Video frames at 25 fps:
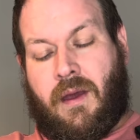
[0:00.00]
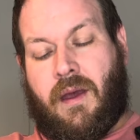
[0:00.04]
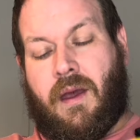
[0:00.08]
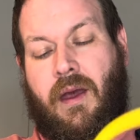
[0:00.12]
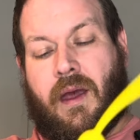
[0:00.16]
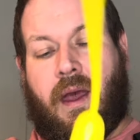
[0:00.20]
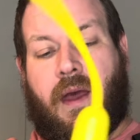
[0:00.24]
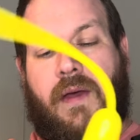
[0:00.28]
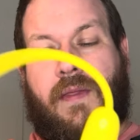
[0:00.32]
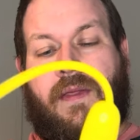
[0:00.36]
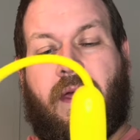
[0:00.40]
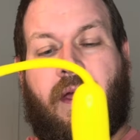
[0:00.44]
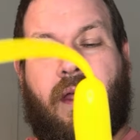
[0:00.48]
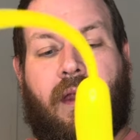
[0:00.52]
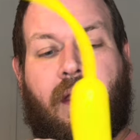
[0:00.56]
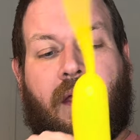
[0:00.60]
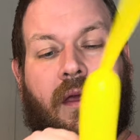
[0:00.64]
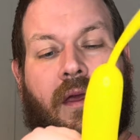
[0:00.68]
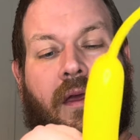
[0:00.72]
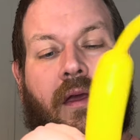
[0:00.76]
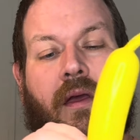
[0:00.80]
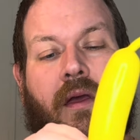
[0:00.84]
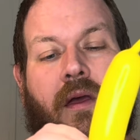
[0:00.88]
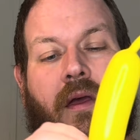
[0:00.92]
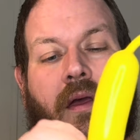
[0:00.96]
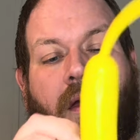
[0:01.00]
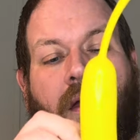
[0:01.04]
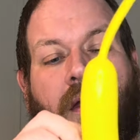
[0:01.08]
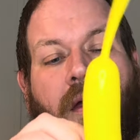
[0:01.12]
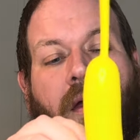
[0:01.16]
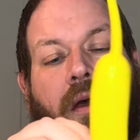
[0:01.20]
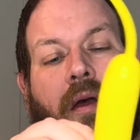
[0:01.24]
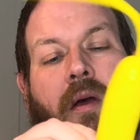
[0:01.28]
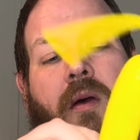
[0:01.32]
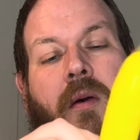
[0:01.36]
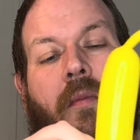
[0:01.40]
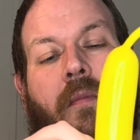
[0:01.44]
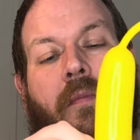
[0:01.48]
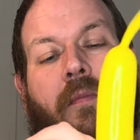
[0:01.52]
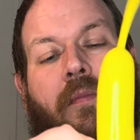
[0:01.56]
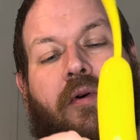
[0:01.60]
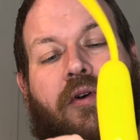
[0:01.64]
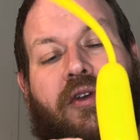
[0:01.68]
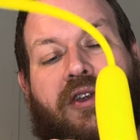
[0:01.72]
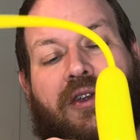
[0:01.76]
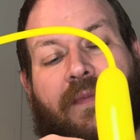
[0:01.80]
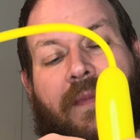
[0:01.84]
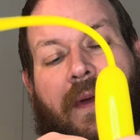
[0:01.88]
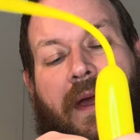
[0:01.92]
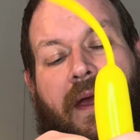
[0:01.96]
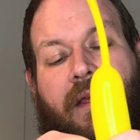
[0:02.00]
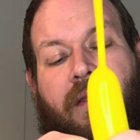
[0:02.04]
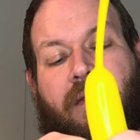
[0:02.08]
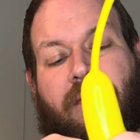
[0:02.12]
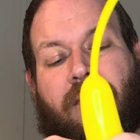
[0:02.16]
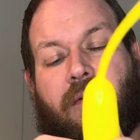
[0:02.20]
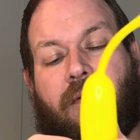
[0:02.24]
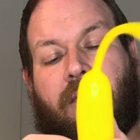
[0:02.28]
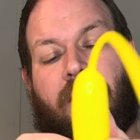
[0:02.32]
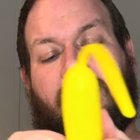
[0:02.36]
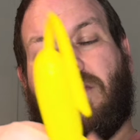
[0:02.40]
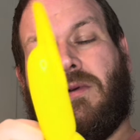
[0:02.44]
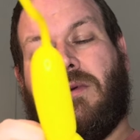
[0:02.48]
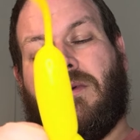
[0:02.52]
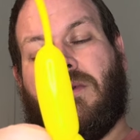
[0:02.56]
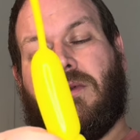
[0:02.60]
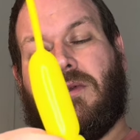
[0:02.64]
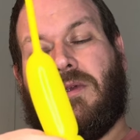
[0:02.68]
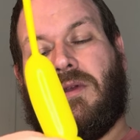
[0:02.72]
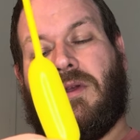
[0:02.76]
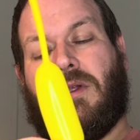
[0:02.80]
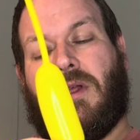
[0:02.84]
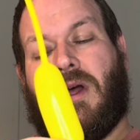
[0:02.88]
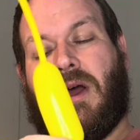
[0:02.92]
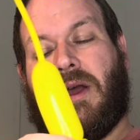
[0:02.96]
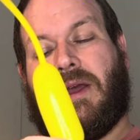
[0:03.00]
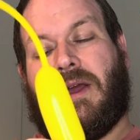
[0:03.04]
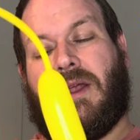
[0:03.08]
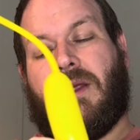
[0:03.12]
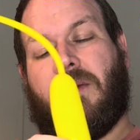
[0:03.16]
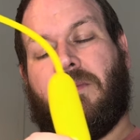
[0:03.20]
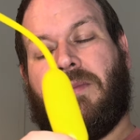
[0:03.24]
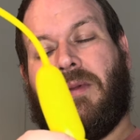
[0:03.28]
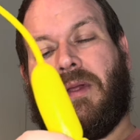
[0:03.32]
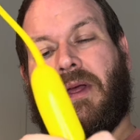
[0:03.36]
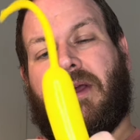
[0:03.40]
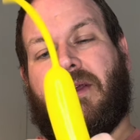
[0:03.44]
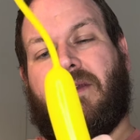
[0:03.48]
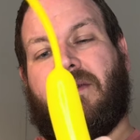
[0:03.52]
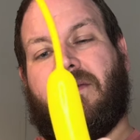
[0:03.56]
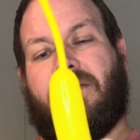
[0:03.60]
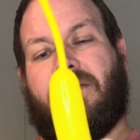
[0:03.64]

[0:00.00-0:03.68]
and then push back through to lock it in place.